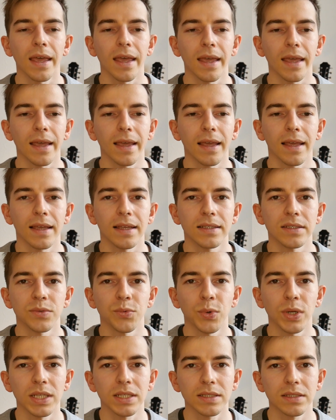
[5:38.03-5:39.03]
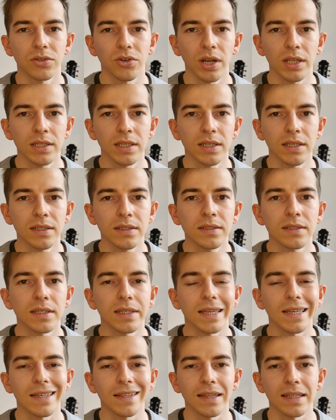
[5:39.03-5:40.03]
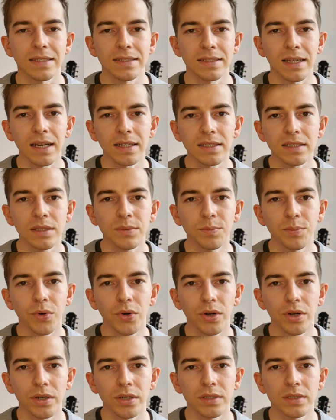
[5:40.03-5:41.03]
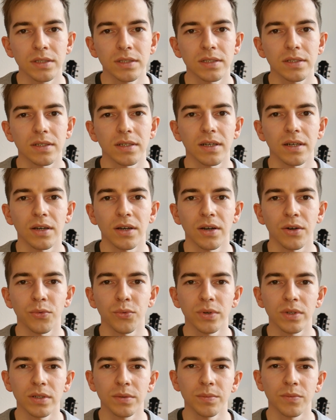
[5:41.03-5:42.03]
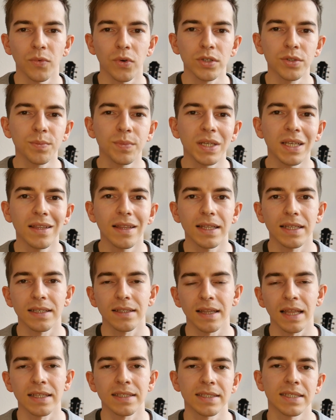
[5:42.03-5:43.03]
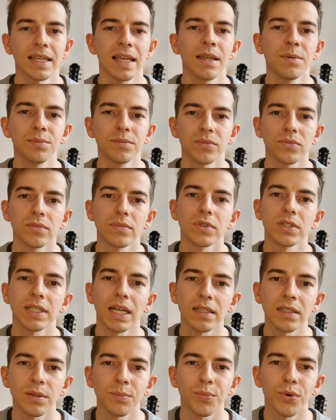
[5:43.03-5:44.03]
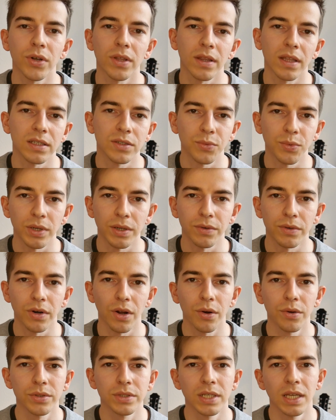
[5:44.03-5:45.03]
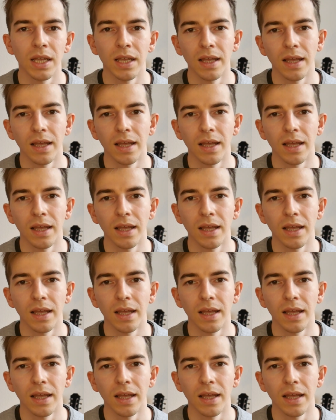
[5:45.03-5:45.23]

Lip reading: and when it's running, the starting point won't be that same starting point that we wrote